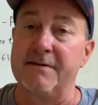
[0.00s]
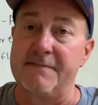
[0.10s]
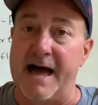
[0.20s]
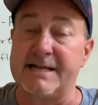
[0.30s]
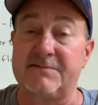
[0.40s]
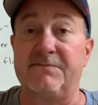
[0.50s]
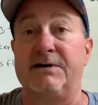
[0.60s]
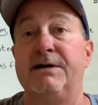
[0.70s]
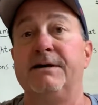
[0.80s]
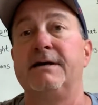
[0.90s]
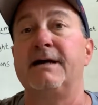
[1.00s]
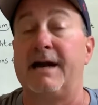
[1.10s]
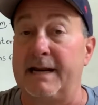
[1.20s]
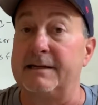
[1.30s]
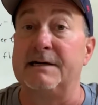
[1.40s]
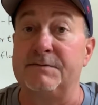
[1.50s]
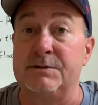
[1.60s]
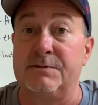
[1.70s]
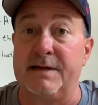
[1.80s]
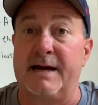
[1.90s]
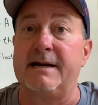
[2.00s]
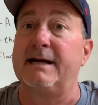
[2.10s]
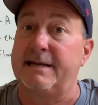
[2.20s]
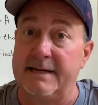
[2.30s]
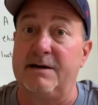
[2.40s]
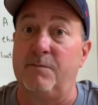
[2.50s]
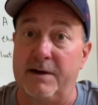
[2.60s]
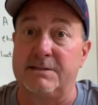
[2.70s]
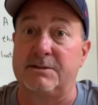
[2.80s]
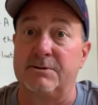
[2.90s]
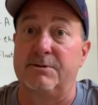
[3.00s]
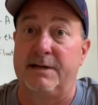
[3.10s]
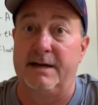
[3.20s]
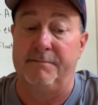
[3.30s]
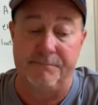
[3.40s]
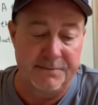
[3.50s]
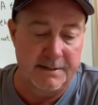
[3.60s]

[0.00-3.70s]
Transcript: That's fun. And I love doing that. I can't wait to go to a game.